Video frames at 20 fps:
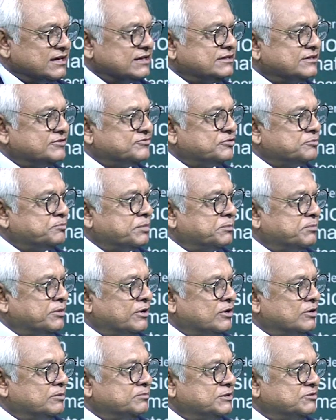other
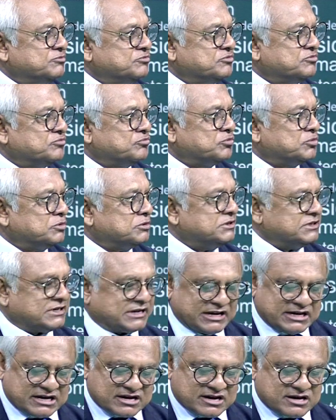superpower of the world
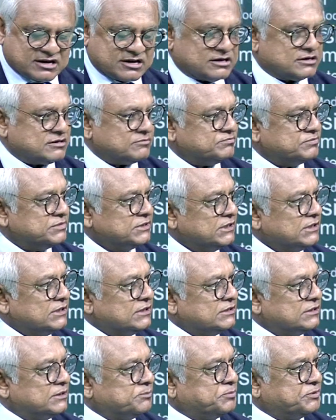can curb
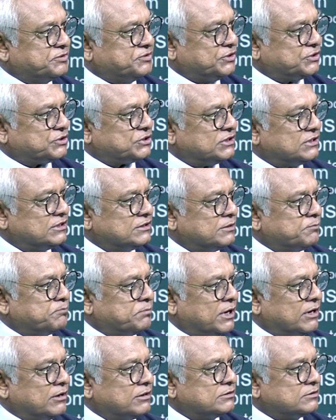the position and the
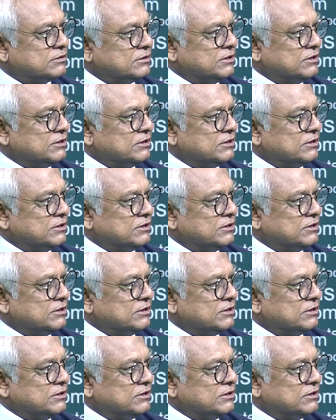power